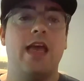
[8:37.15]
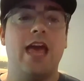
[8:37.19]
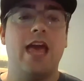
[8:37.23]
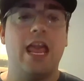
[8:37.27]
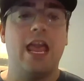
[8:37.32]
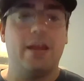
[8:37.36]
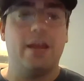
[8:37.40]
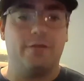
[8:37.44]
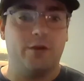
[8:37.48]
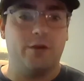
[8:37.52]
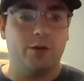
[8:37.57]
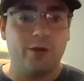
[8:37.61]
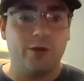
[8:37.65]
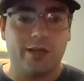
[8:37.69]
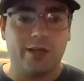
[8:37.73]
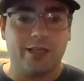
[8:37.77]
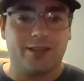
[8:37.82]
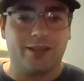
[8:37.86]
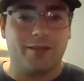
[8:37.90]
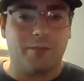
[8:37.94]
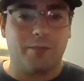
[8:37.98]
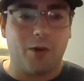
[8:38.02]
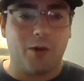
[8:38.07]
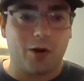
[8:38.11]
And if you look at
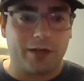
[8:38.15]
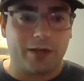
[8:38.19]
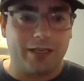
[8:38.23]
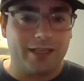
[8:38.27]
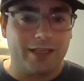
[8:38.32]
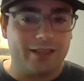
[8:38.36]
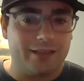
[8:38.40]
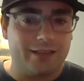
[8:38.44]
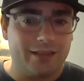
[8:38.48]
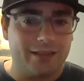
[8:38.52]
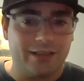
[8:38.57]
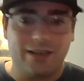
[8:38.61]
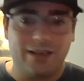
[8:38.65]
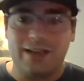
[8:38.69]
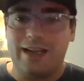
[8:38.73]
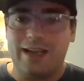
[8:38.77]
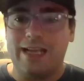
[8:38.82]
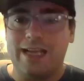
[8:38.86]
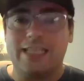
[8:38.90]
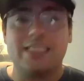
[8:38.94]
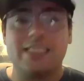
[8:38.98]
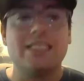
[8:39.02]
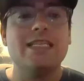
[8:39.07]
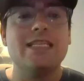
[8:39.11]
the market,
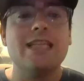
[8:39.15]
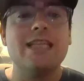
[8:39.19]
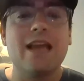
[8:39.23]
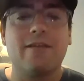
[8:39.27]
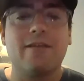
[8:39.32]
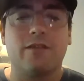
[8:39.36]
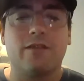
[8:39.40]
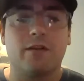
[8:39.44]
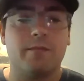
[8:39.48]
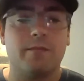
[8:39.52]
it's never